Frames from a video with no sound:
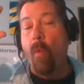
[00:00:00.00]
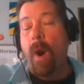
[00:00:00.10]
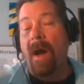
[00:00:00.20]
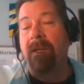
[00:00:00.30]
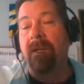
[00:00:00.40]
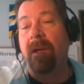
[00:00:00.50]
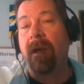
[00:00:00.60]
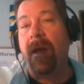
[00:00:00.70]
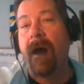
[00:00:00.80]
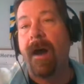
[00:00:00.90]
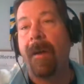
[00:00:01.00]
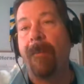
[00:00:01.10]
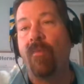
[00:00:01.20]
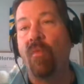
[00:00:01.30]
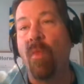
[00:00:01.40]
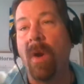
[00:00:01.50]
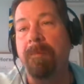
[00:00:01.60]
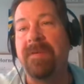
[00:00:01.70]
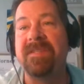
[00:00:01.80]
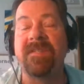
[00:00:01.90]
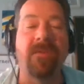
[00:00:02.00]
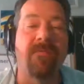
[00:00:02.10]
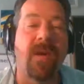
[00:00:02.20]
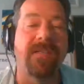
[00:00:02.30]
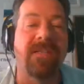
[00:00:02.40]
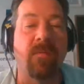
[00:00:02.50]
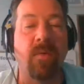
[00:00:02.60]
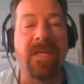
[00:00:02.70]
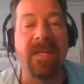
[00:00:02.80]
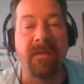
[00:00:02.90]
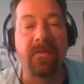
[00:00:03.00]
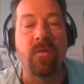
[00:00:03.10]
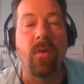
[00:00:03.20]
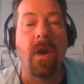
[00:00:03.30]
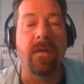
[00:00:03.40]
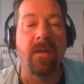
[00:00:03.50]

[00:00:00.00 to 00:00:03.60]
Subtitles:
what one piece of advice can we give to our